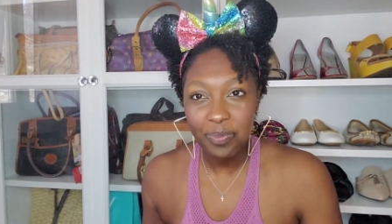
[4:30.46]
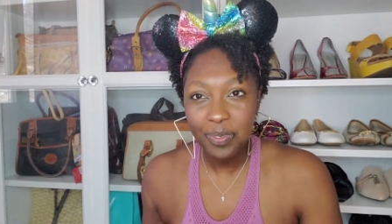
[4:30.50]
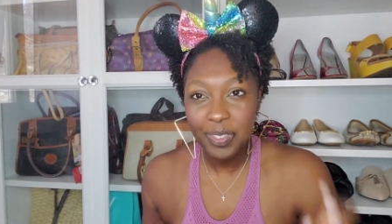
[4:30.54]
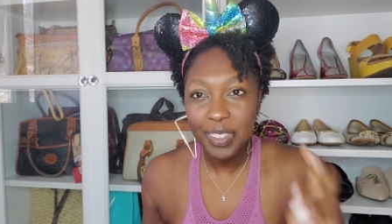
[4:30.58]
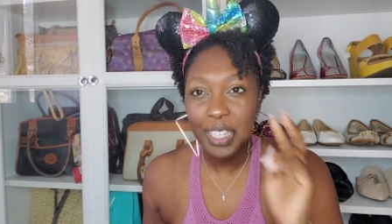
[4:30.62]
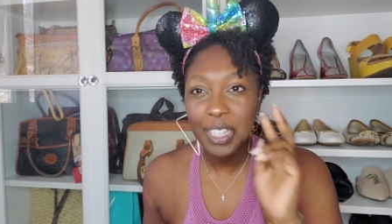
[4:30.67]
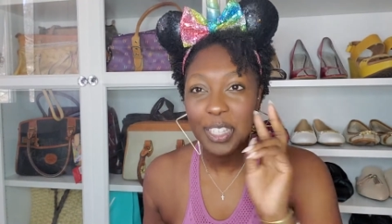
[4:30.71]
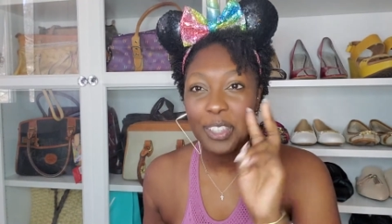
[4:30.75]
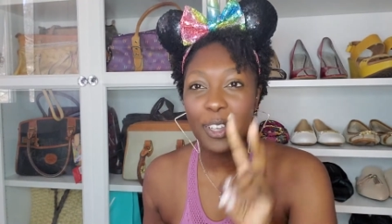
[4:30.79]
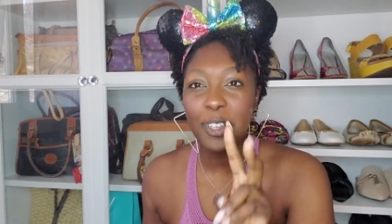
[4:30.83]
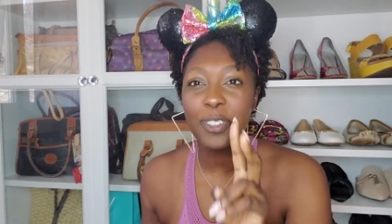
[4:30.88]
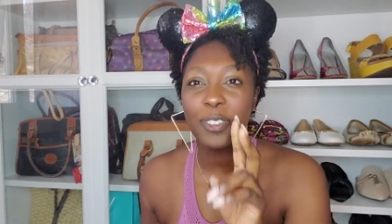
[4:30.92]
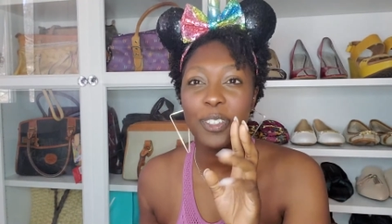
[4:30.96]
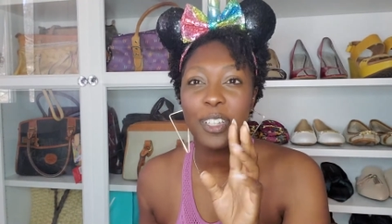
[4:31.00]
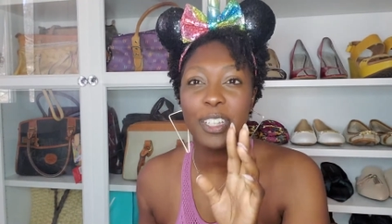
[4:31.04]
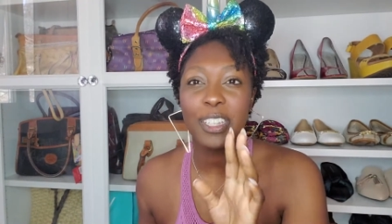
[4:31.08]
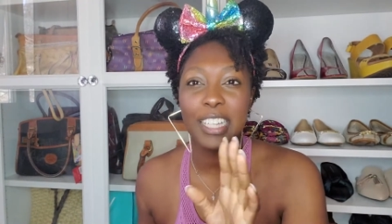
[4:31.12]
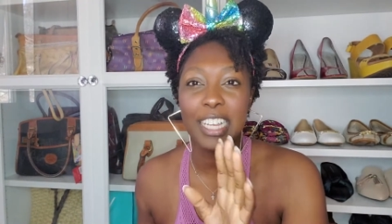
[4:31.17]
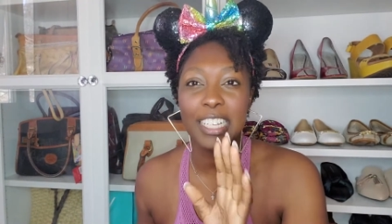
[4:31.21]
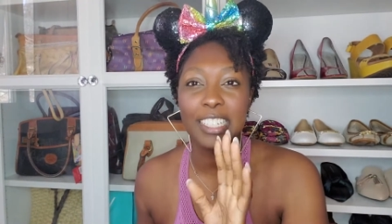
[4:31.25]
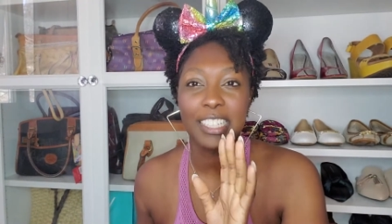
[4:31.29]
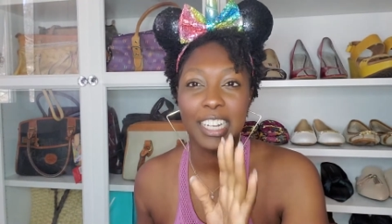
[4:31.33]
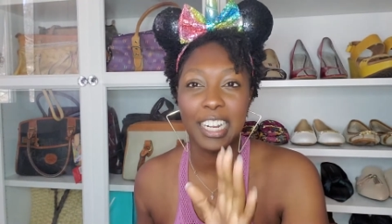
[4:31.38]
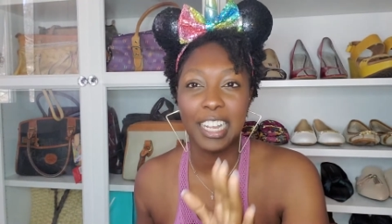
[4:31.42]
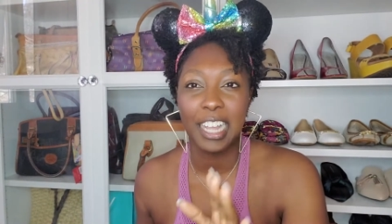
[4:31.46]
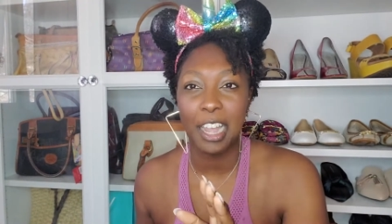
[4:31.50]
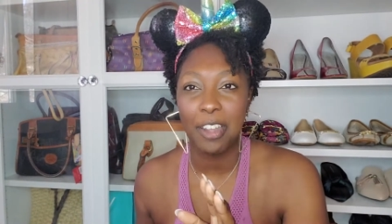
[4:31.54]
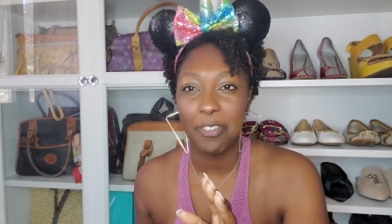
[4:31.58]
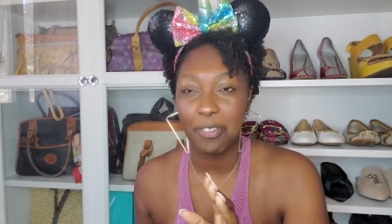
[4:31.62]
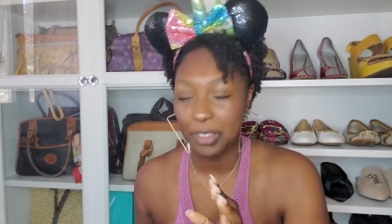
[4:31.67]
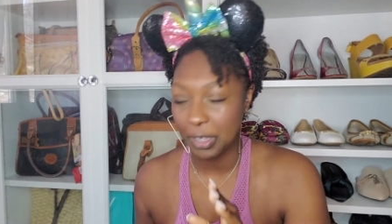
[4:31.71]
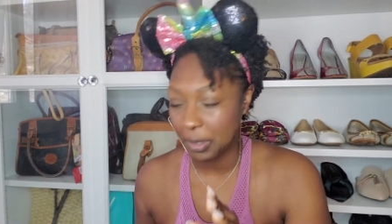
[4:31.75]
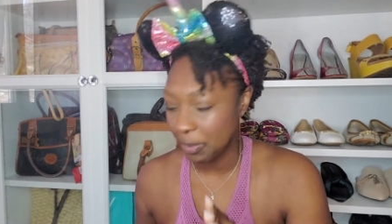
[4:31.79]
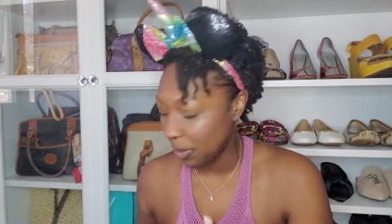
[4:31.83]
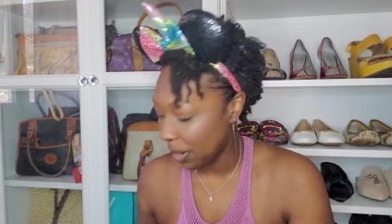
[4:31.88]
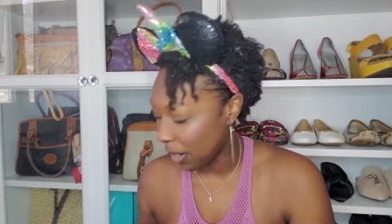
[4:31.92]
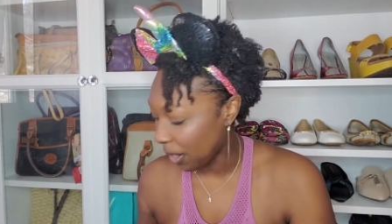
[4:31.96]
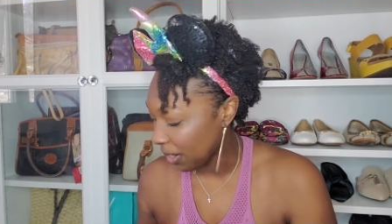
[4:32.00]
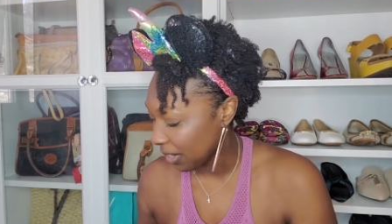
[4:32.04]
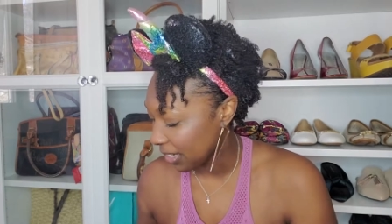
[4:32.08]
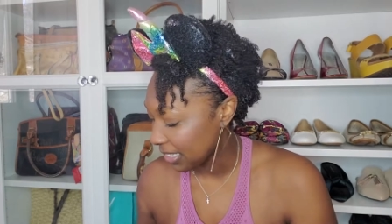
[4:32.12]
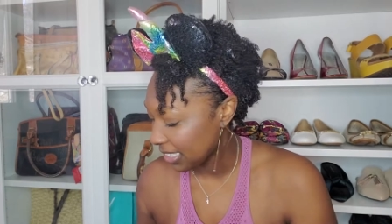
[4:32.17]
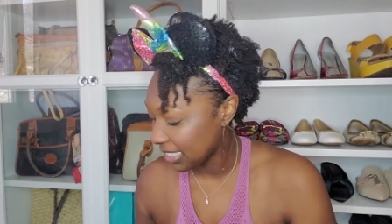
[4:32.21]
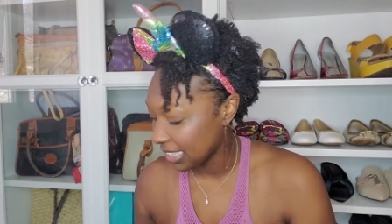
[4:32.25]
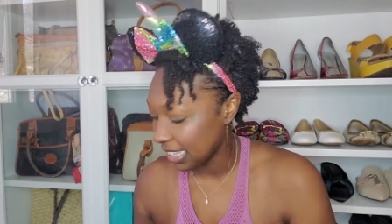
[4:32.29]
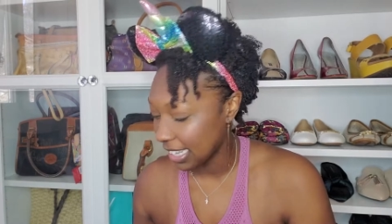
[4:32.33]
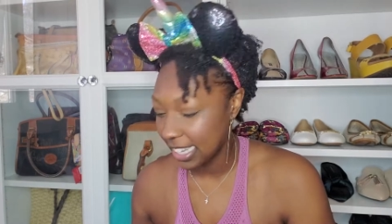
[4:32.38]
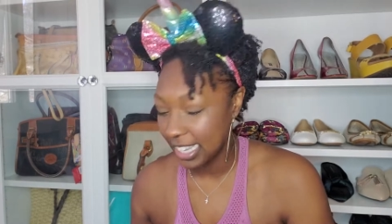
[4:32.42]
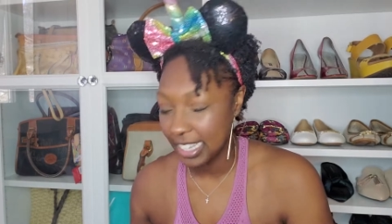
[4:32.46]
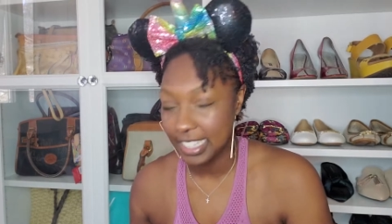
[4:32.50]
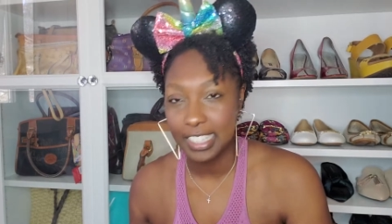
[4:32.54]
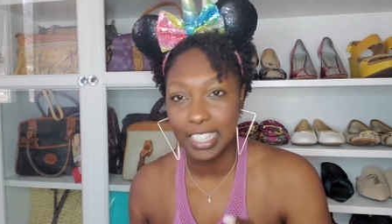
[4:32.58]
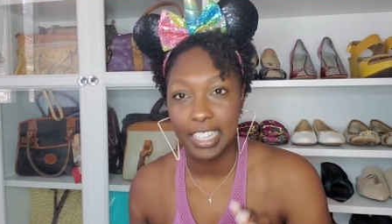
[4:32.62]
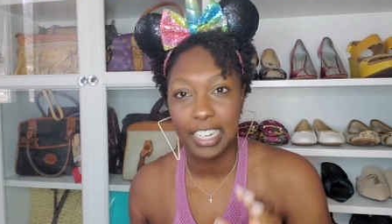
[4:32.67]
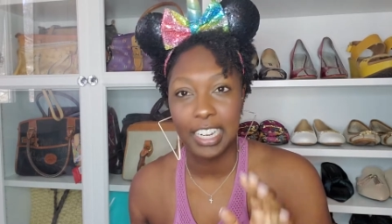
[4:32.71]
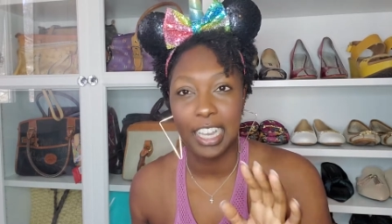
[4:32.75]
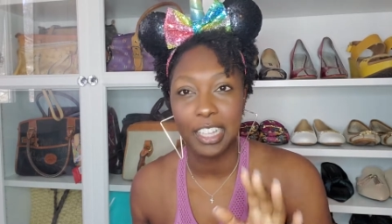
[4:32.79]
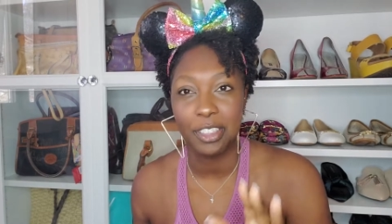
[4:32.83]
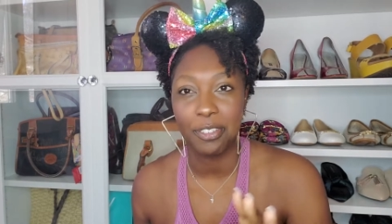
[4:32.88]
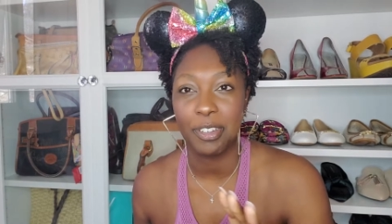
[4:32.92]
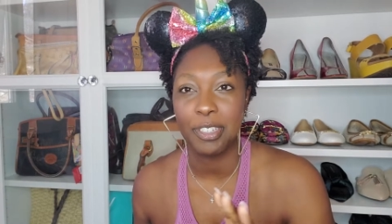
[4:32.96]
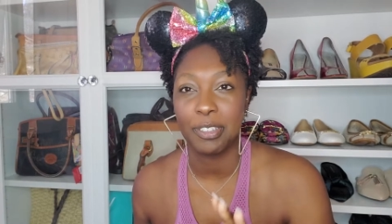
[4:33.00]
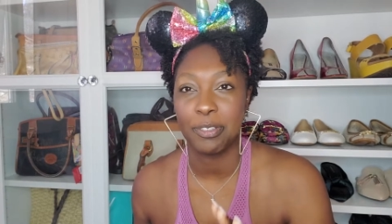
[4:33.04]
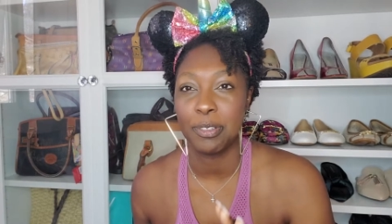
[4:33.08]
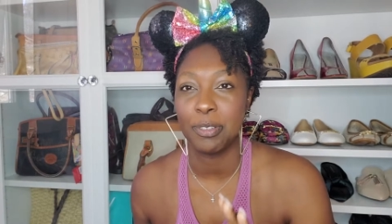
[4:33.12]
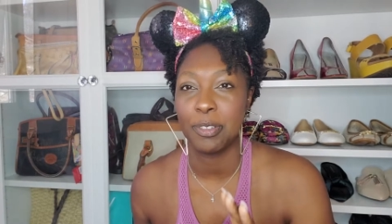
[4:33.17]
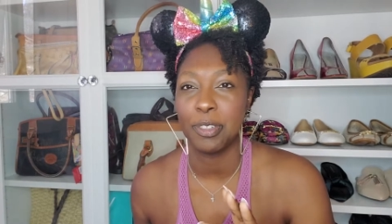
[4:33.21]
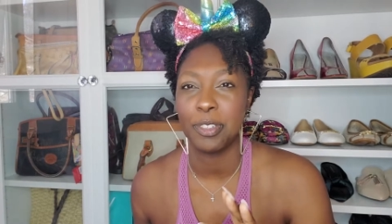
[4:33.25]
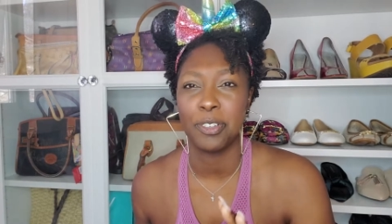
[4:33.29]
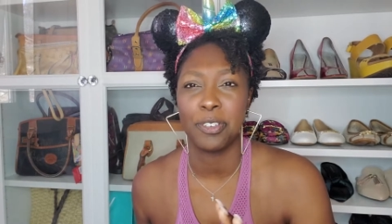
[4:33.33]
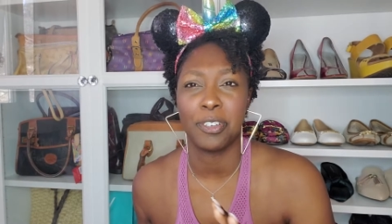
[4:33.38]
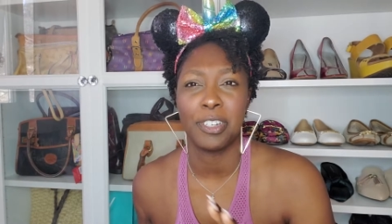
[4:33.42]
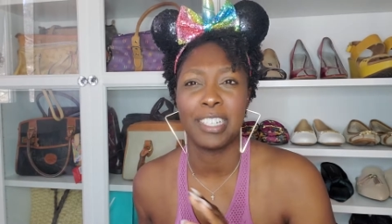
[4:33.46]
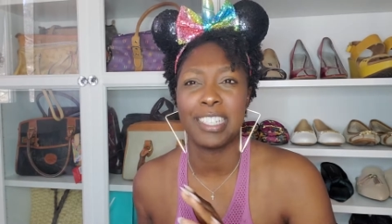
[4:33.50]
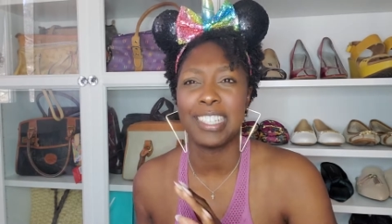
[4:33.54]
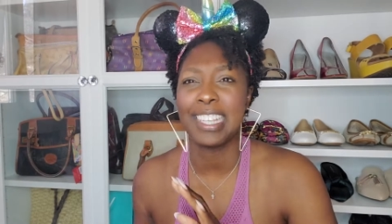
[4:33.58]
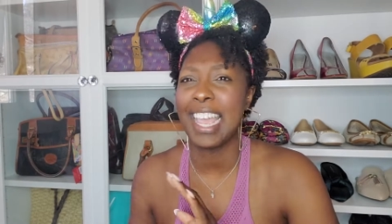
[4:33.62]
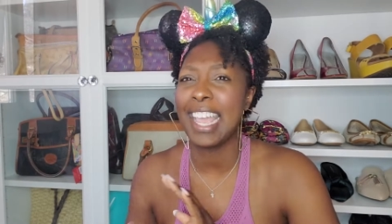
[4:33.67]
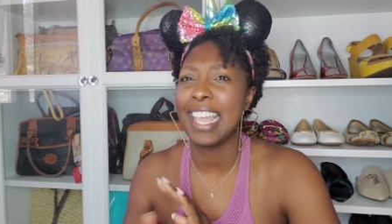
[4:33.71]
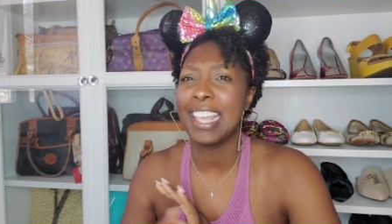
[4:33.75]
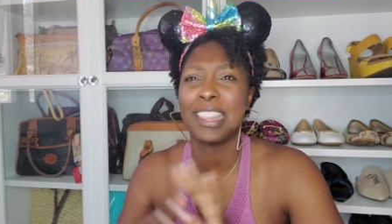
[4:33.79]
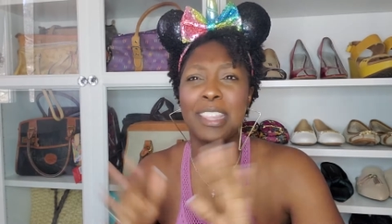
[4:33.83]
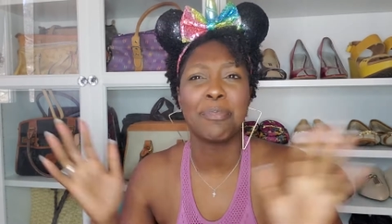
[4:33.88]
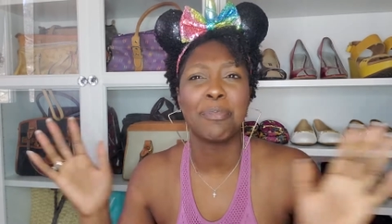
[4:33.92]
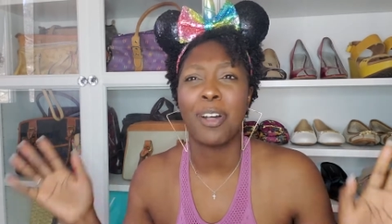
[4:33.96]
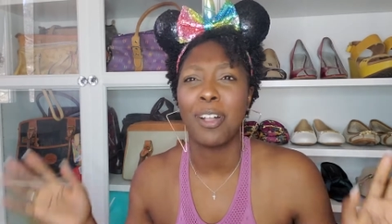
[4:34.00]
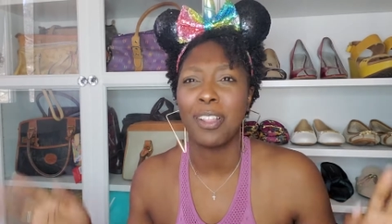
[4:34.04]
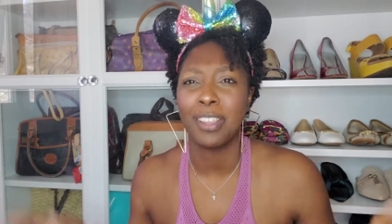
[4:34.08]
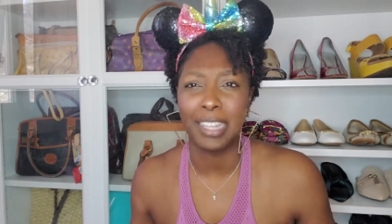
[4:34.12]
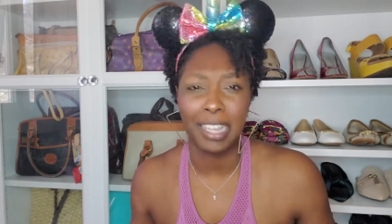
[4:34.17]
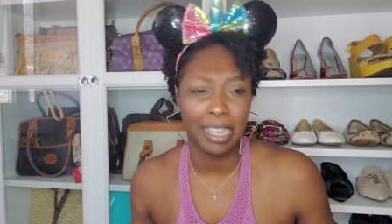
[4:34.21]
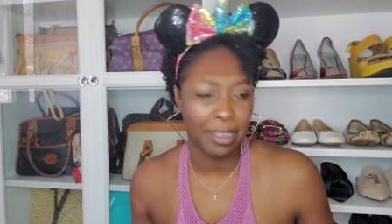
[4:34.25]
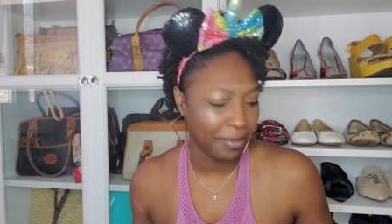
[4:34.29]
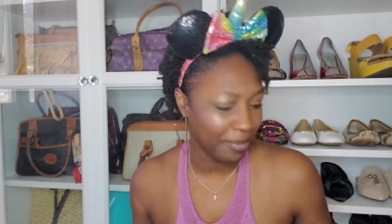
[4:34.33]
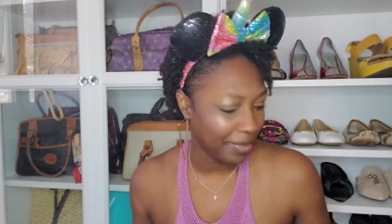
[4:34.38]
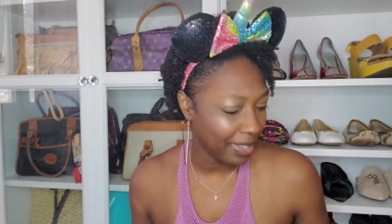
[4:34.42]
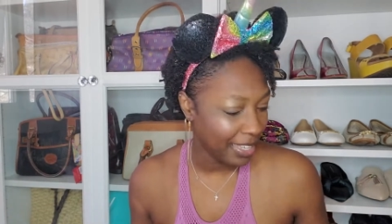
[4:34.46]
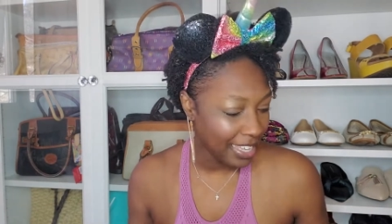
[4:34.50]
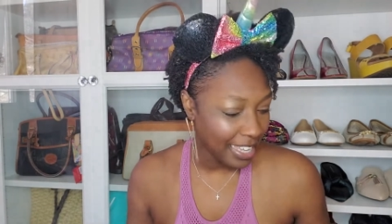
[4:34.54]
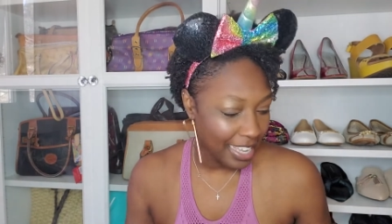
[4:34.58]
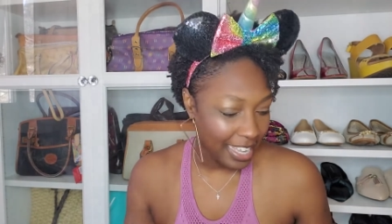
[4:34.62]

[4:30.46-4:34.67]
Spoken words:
those are the things that I got from the parks. Like I said, I got the Rice Krispie treats, ate them all up,